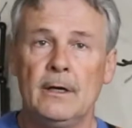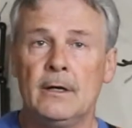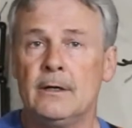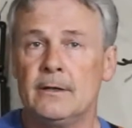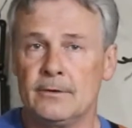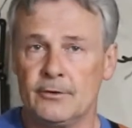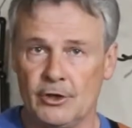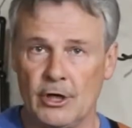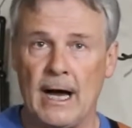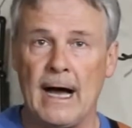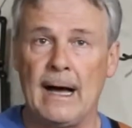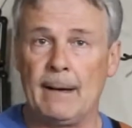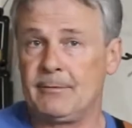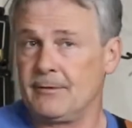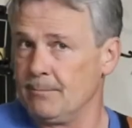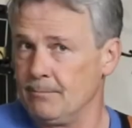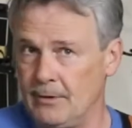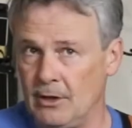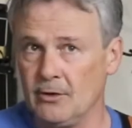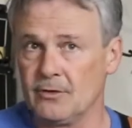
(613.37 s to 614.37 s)
shops,
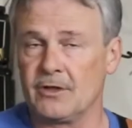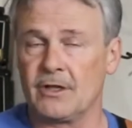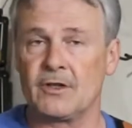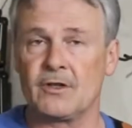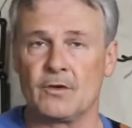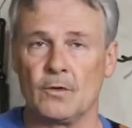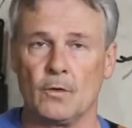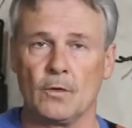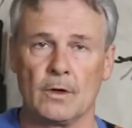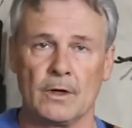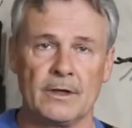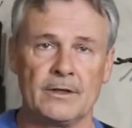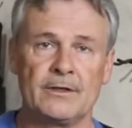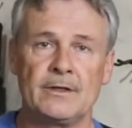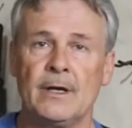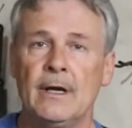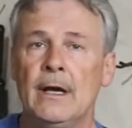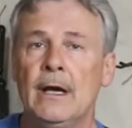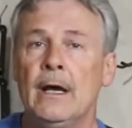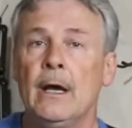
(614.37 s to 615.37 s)
music stores,
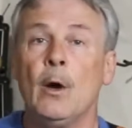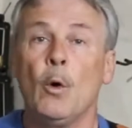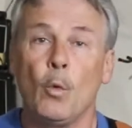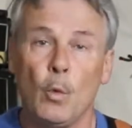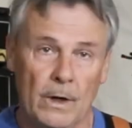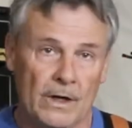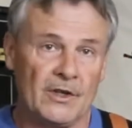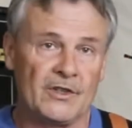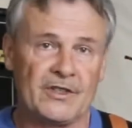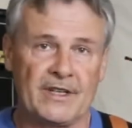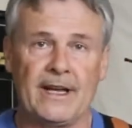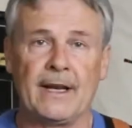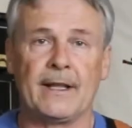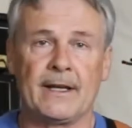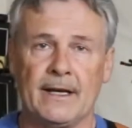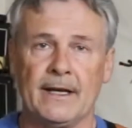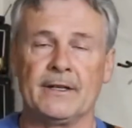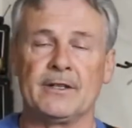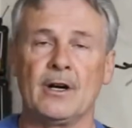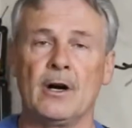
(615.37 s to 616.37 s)
will set a
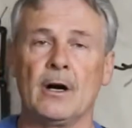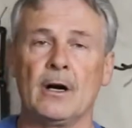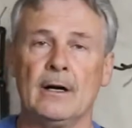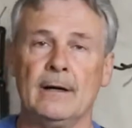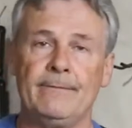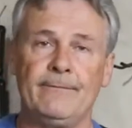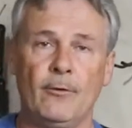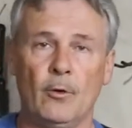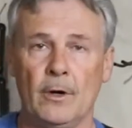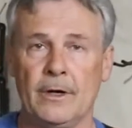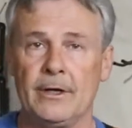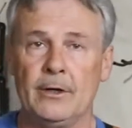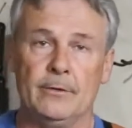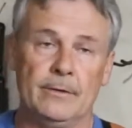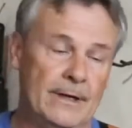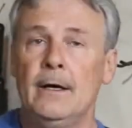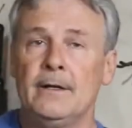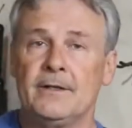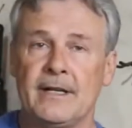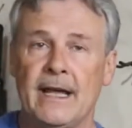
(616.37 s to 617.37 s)
guitar up for
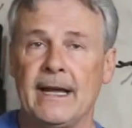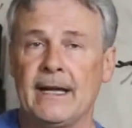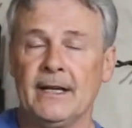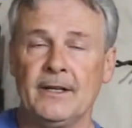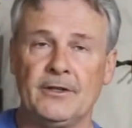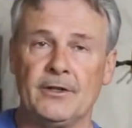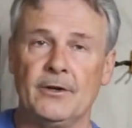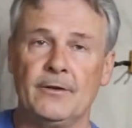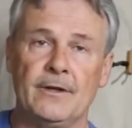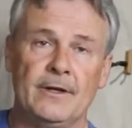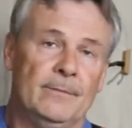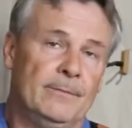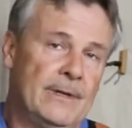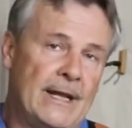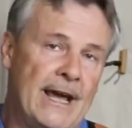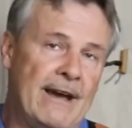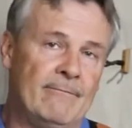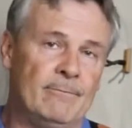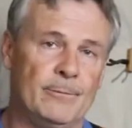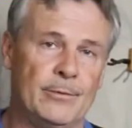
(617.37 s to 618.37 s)
you. Take it to them and
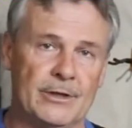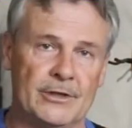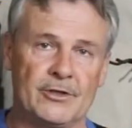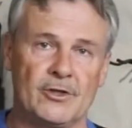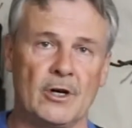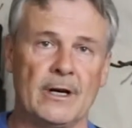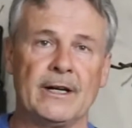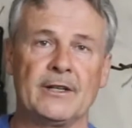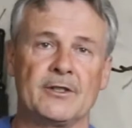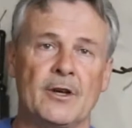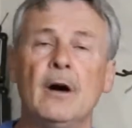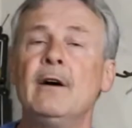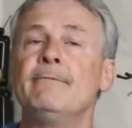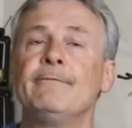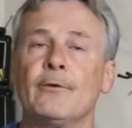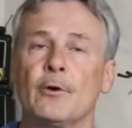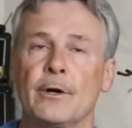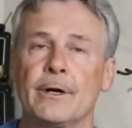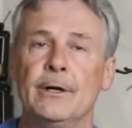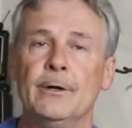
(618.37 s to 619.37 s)
have them put strings on
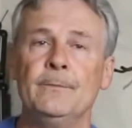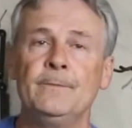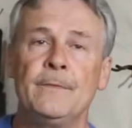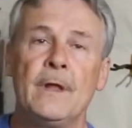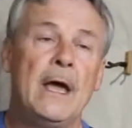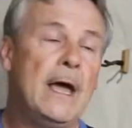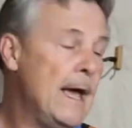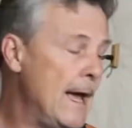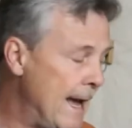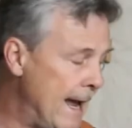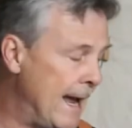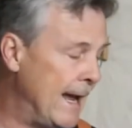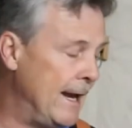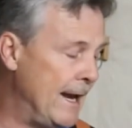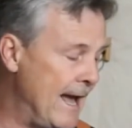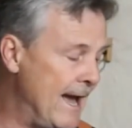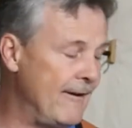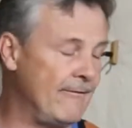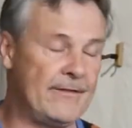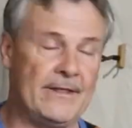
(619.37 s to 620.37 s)
for you and
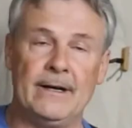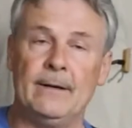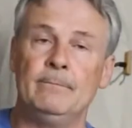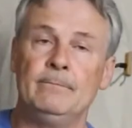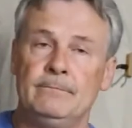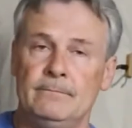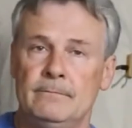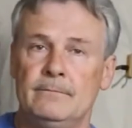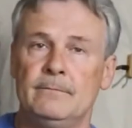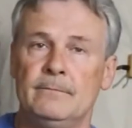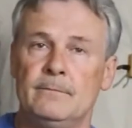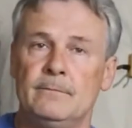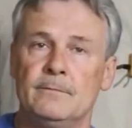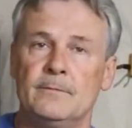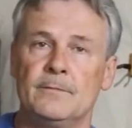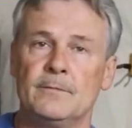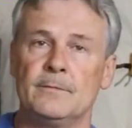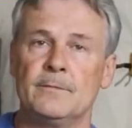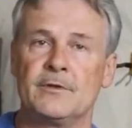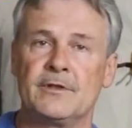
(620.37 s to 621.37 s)
have them
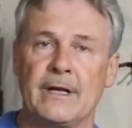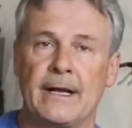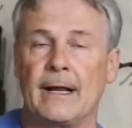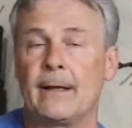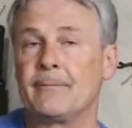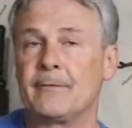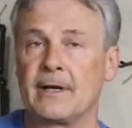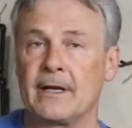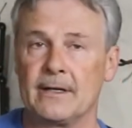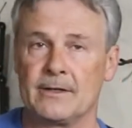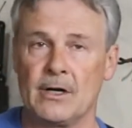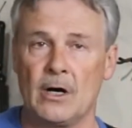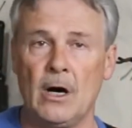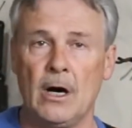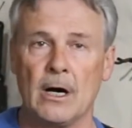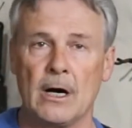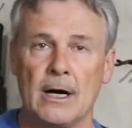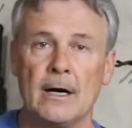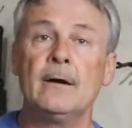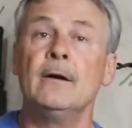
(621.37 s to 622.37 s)
set up the
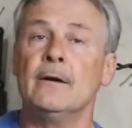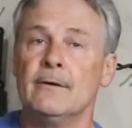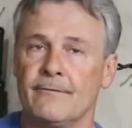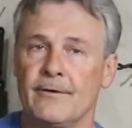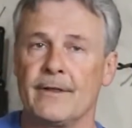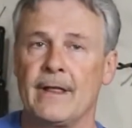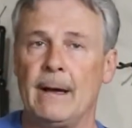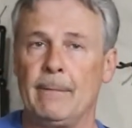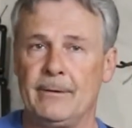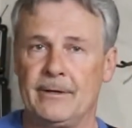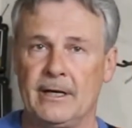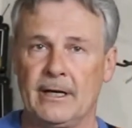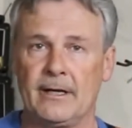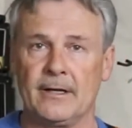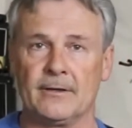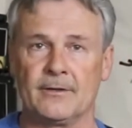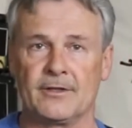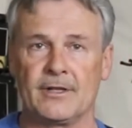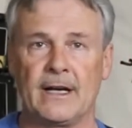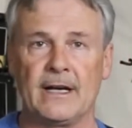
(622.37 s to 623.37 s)
guitar for that
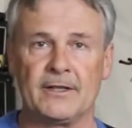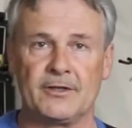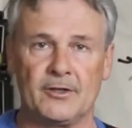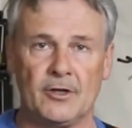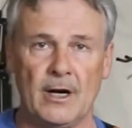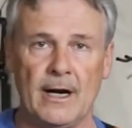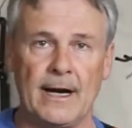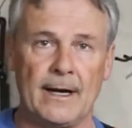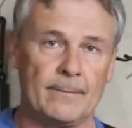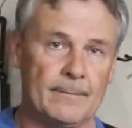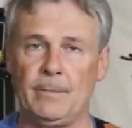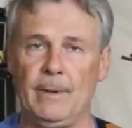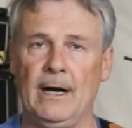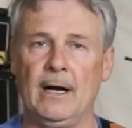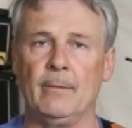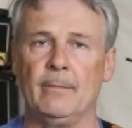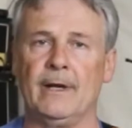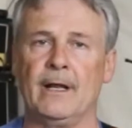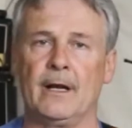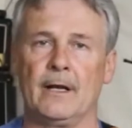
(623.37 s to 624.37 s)
particular size string.
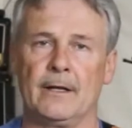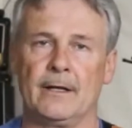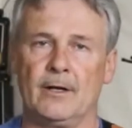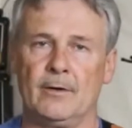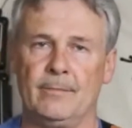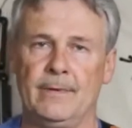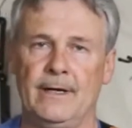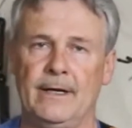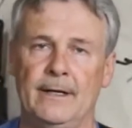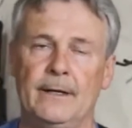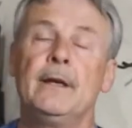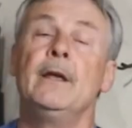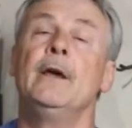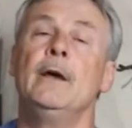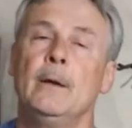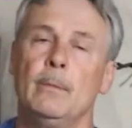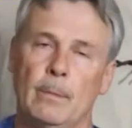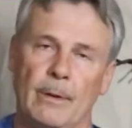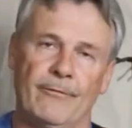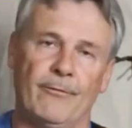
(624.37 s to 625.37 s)
Experiment a little bit
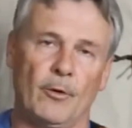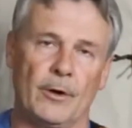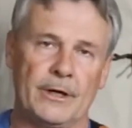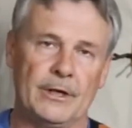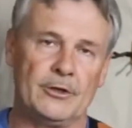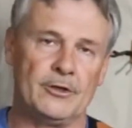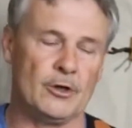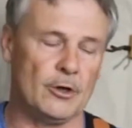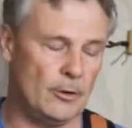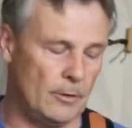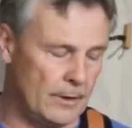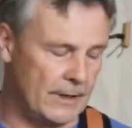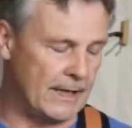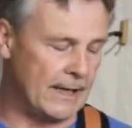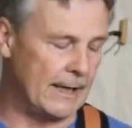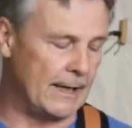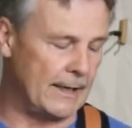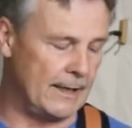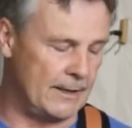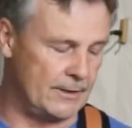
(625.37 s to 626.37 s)
before you truly
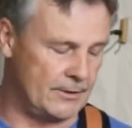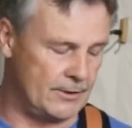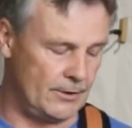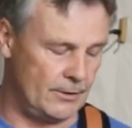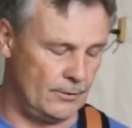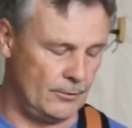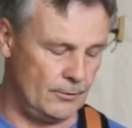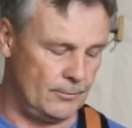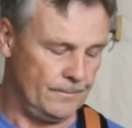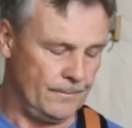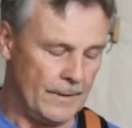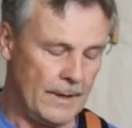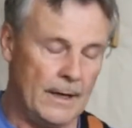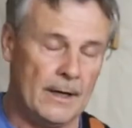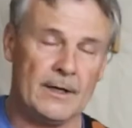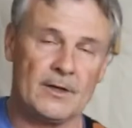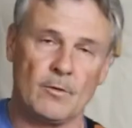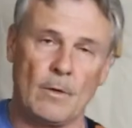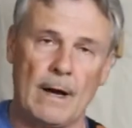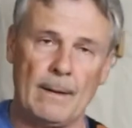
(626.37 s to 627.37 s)
get into
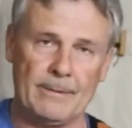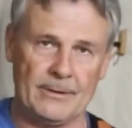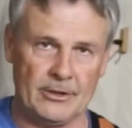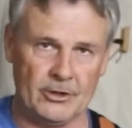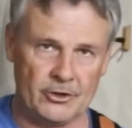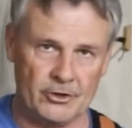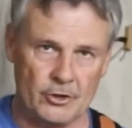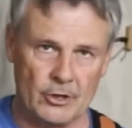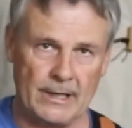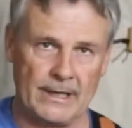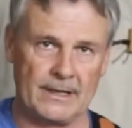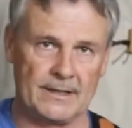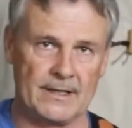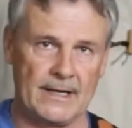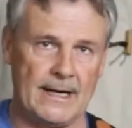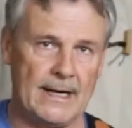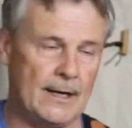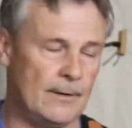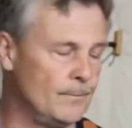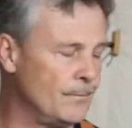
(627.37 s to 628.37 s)
swapping your strings
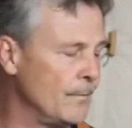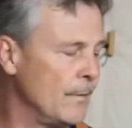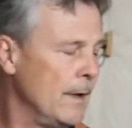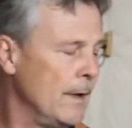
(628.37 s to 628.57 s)
out.